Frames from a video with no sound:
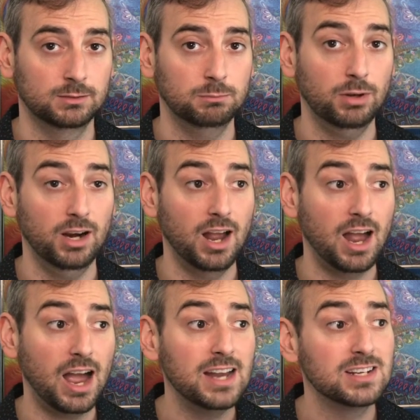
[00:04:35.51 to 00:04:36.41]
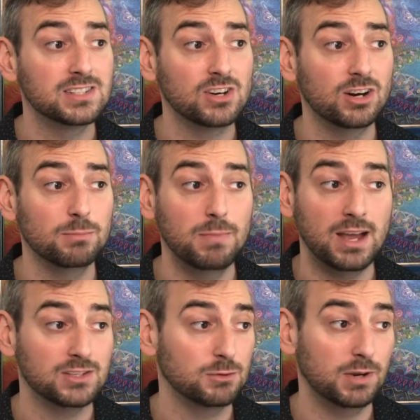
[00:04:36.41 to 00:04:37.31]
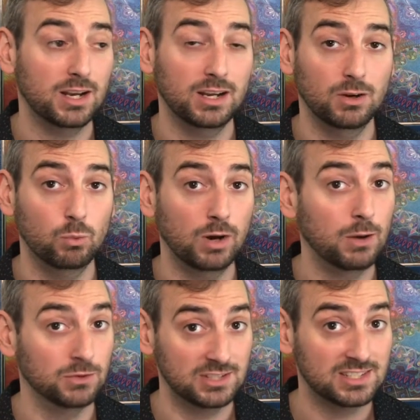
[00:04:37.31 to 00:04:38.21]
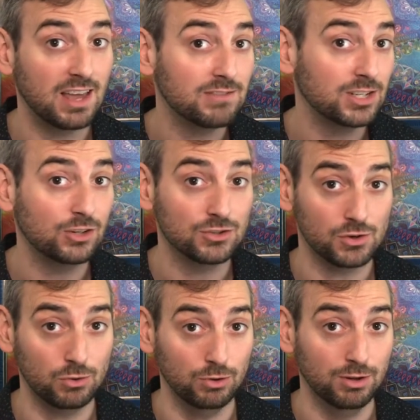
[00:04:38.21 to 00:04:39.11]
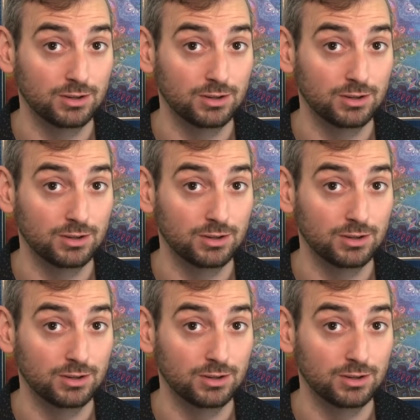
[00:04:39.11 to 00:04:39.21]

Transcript: But I had started masturbating when I was 7 years old,